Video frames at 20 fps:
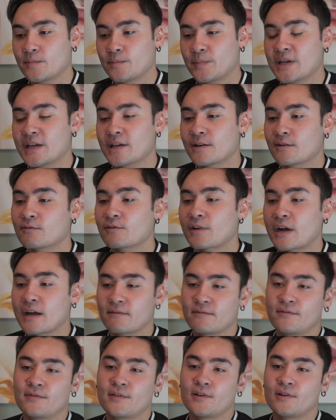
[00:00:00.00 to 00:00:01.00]
being
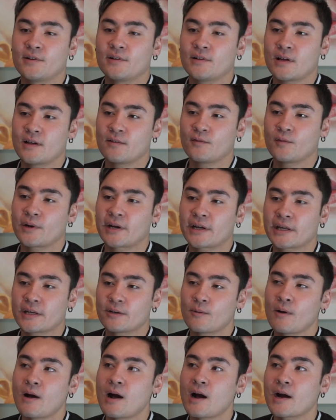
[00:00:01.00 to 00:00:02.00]
grateful of where
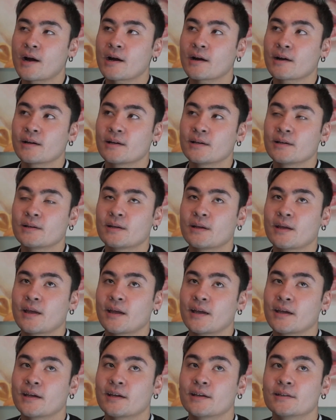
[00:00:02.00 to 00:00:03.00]
you are
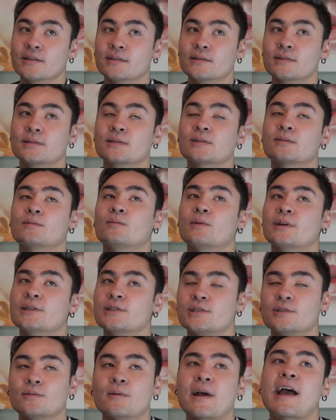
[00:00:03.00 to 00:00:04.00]
and
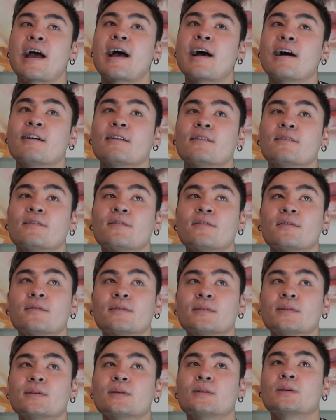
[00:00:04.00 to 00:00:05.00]
what you have
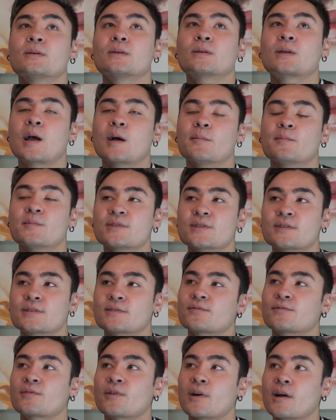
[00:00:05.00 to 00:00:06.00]
comes
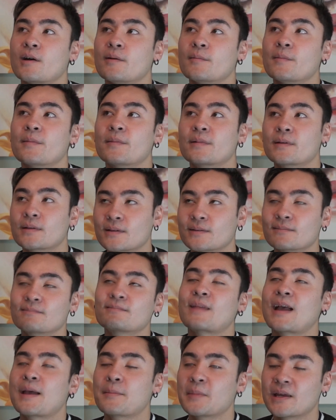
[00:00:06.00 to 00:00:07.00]
from,
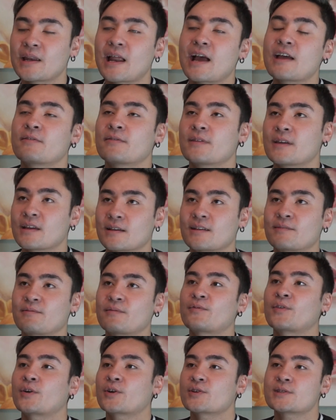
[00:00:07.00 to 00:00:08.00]
I think
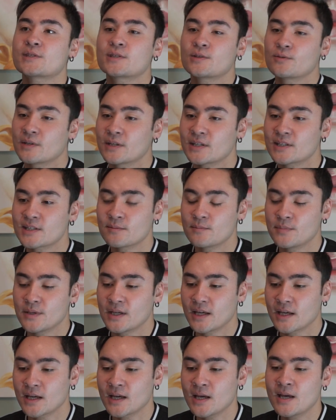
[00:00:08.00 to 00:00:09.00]
first you need to
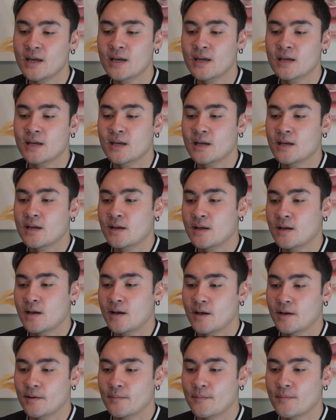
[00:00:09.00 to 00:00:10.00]
be
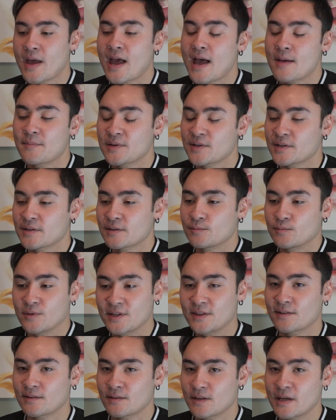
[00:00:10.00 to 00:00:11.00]
happy
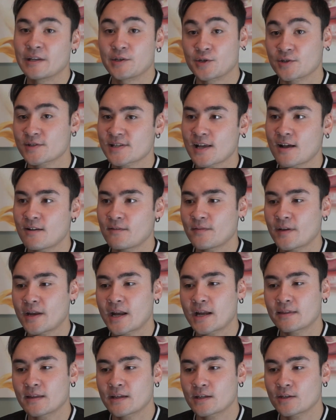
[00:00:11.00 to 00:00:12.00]
with it in yourself, and
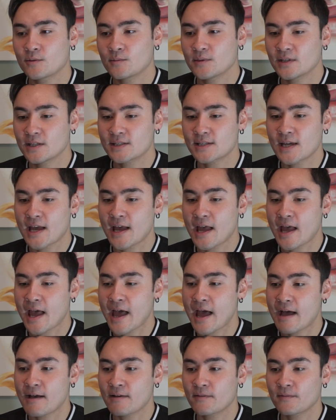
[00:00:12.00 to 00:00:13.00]
I think you need to
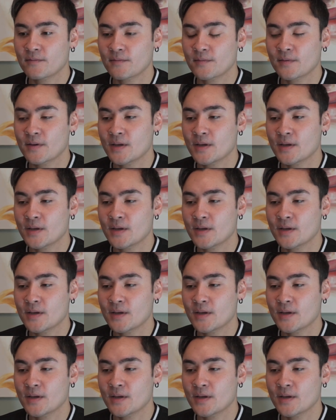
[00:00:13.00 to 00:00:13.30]
have